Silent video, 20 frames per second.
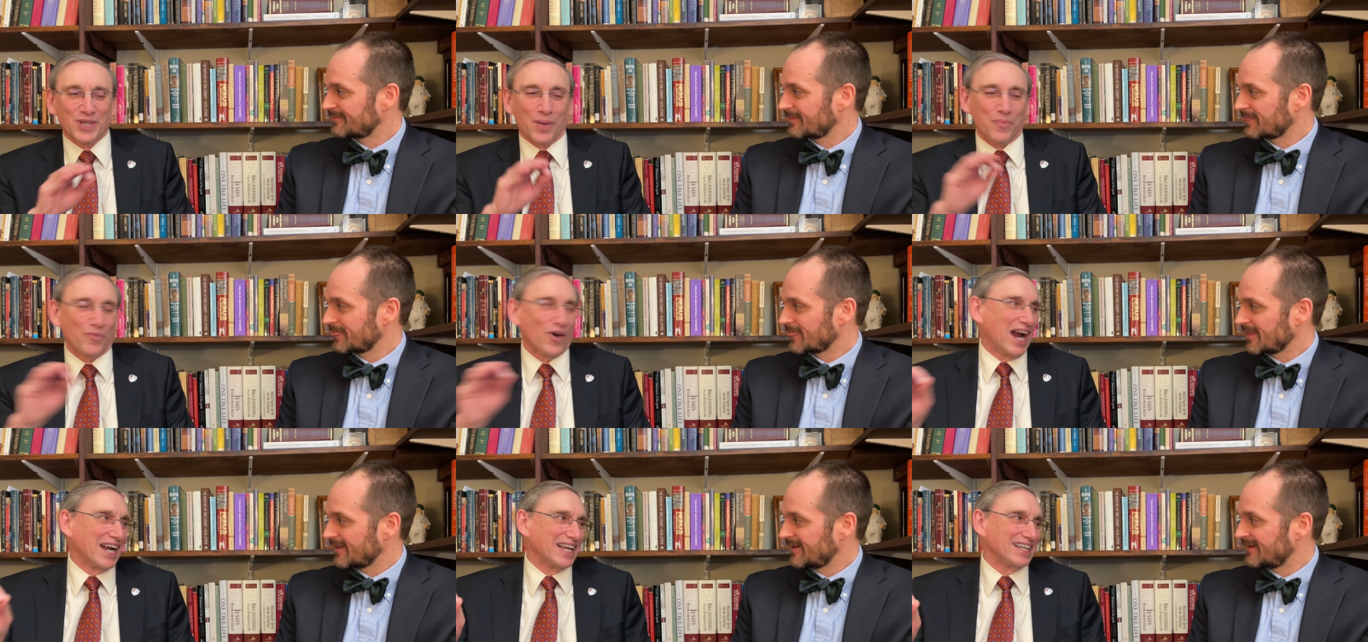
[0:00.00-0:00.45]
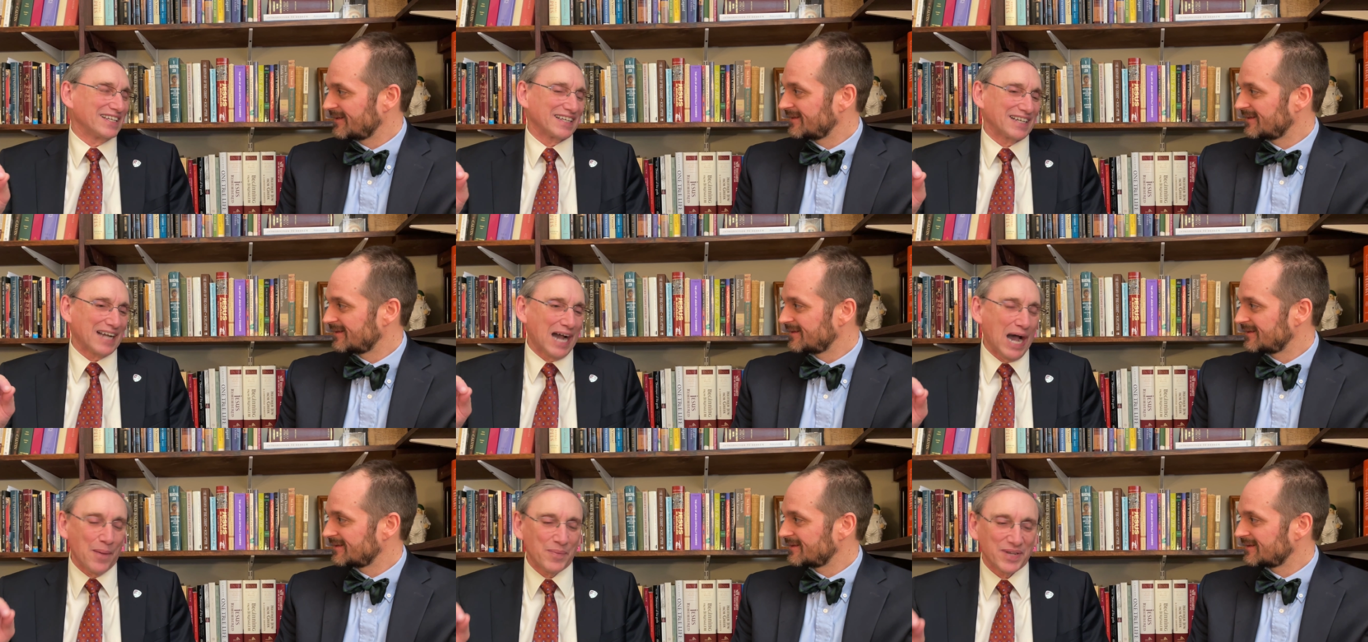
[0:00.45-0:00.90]
Speaker 1: I'm writing the
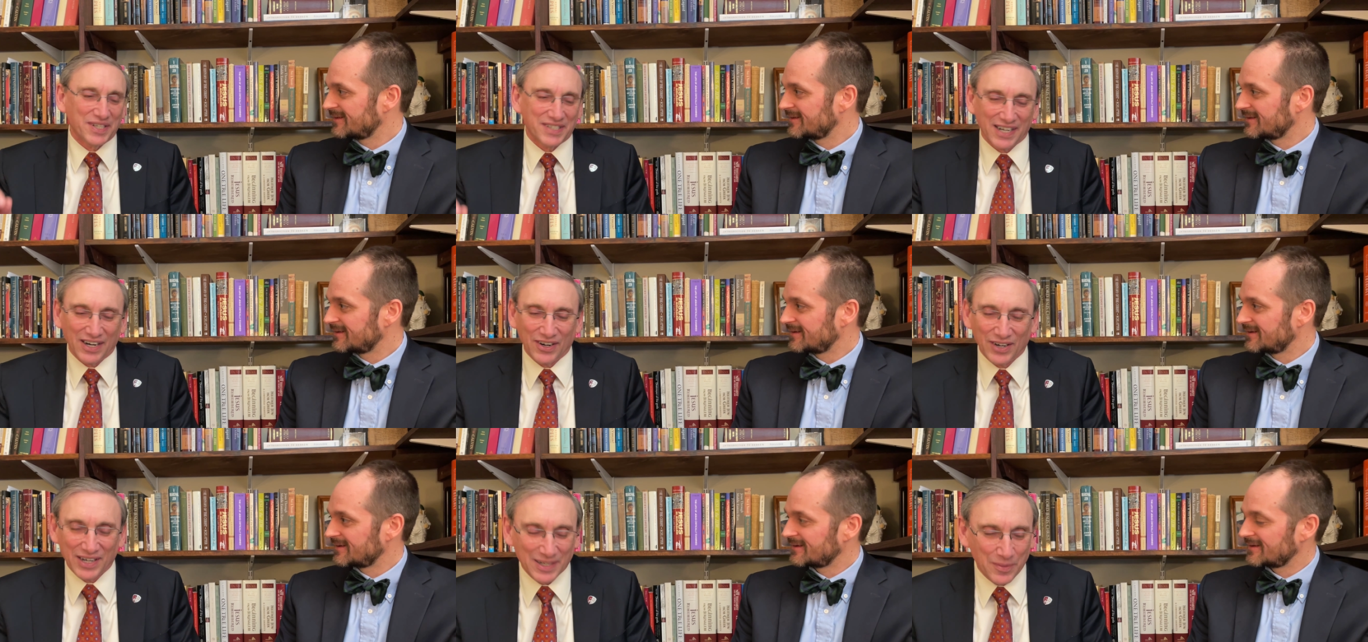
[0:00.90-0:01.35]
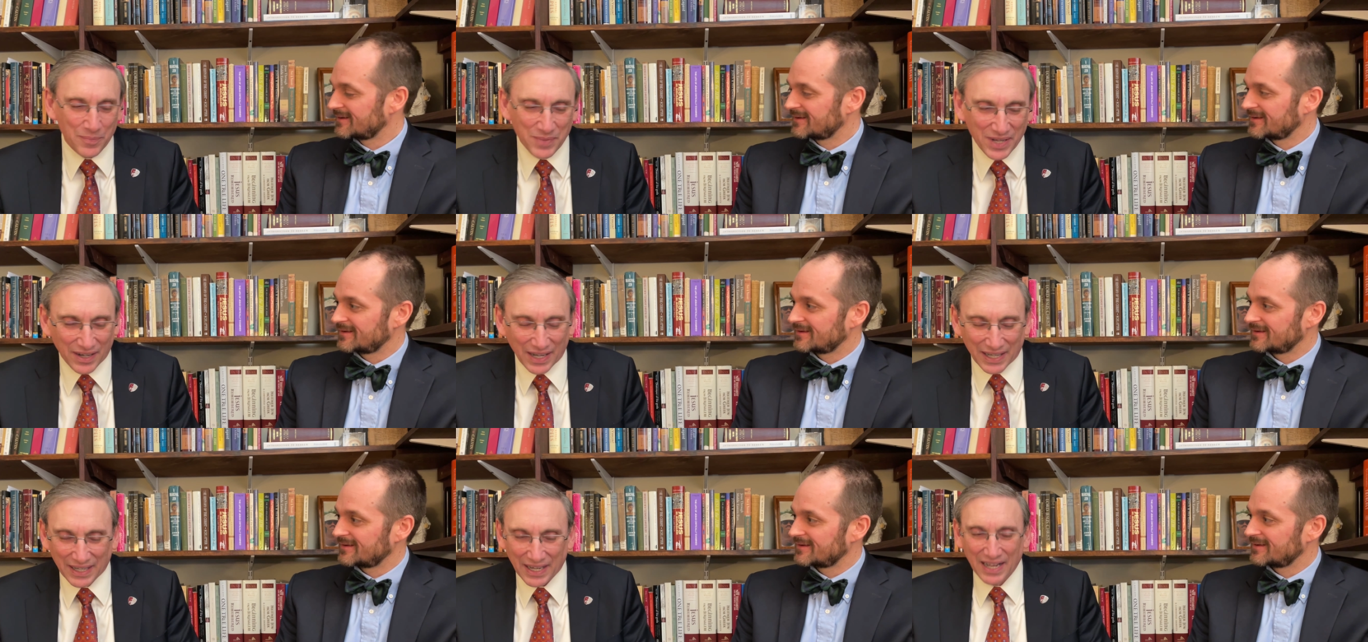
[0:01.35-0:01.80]
commentary and it'd be
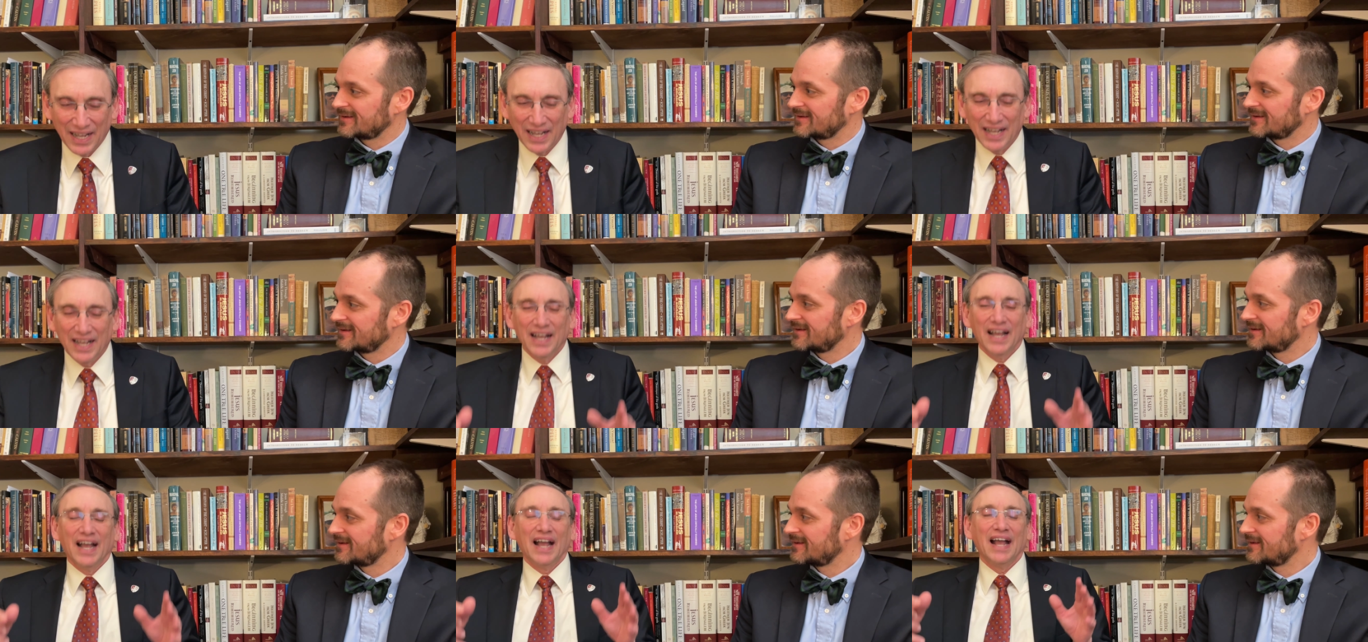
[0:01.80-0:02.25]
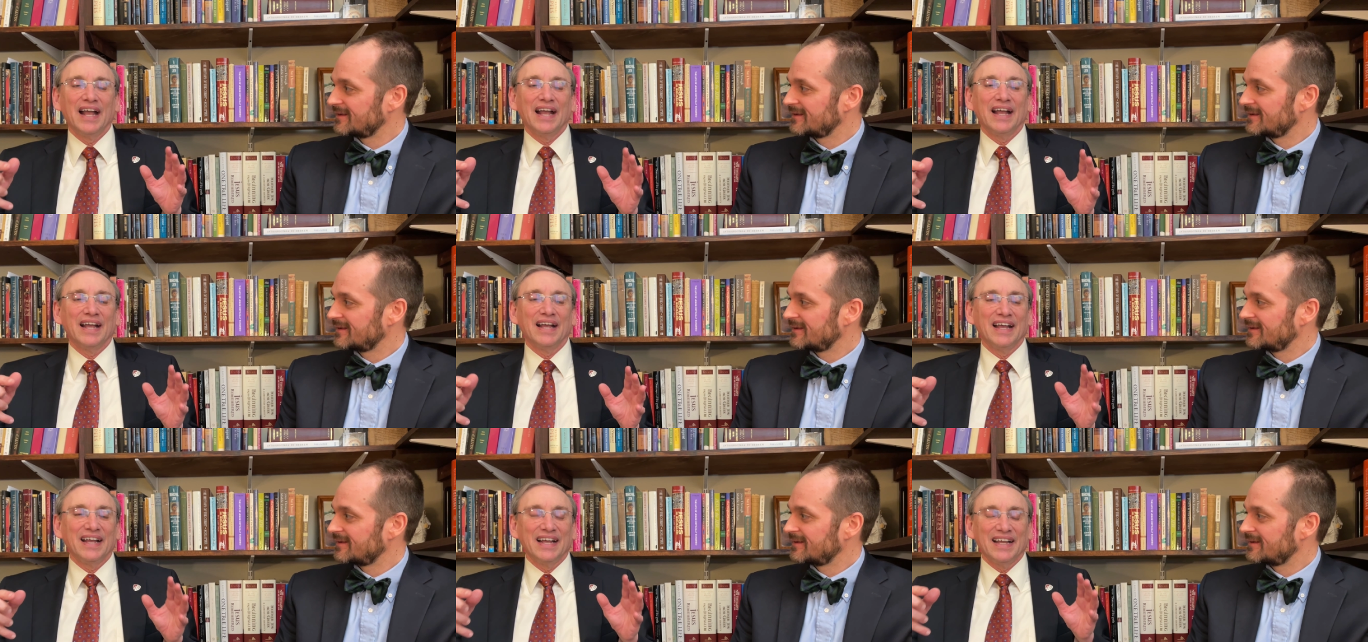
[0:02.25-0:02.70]
like,
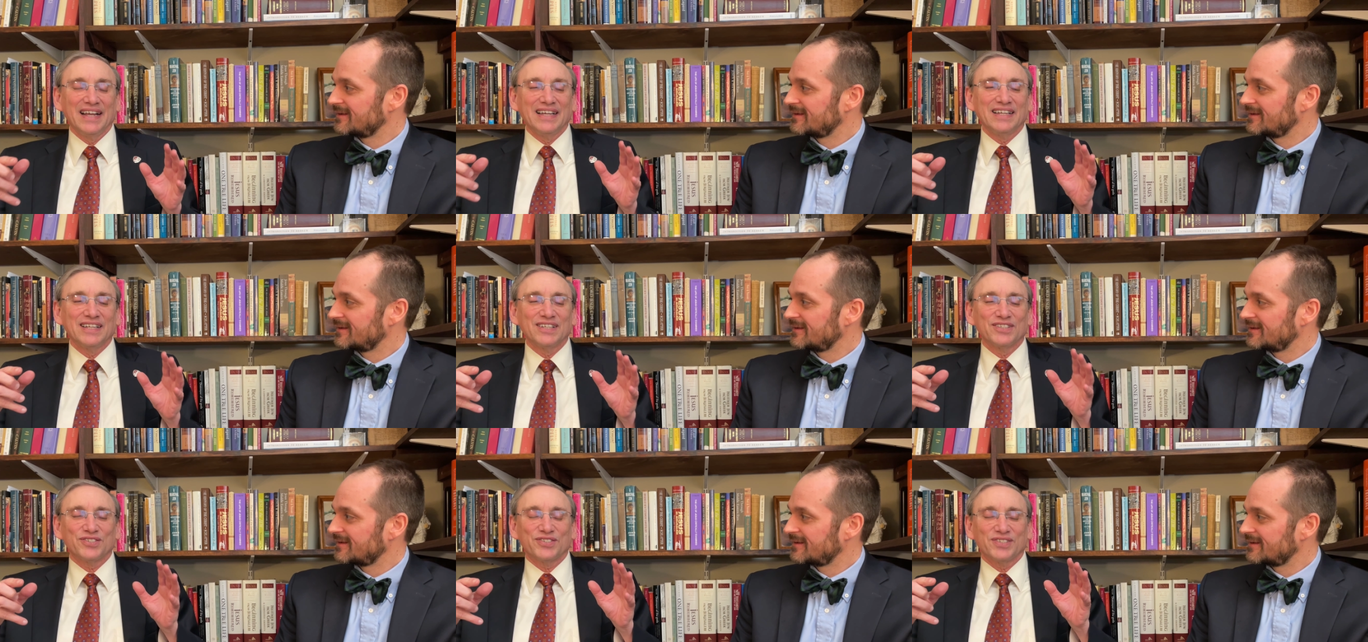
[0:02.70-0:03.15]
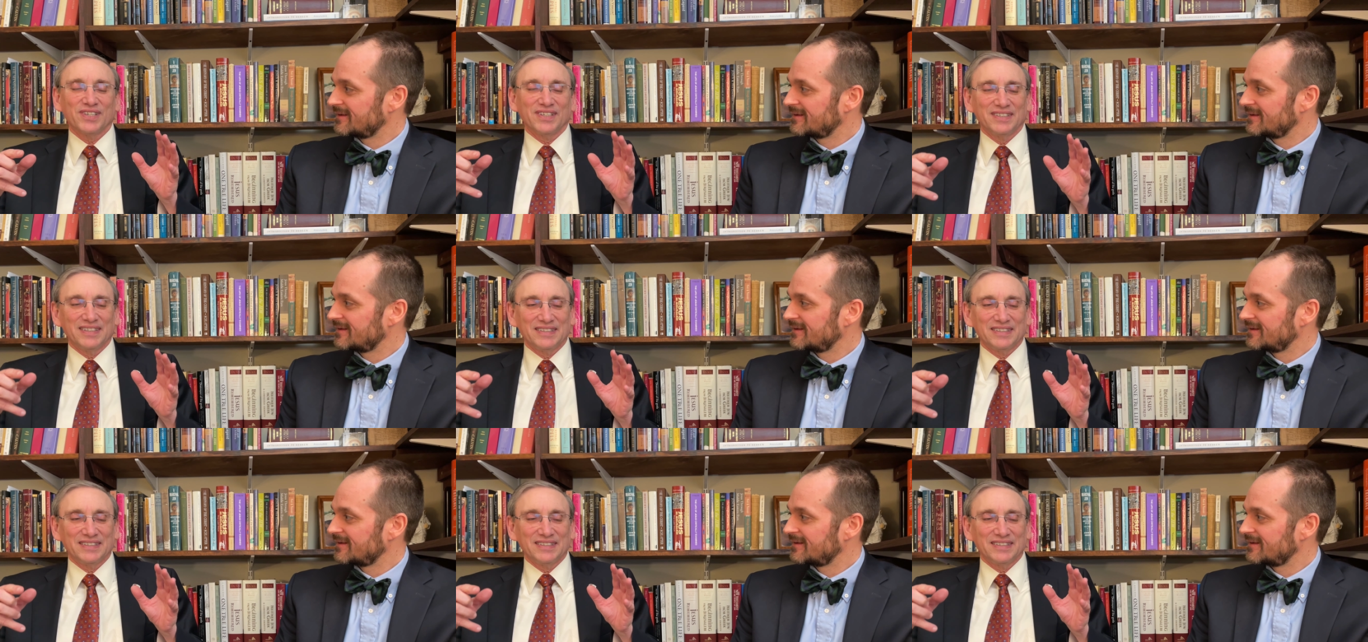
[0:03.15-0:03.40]
it is.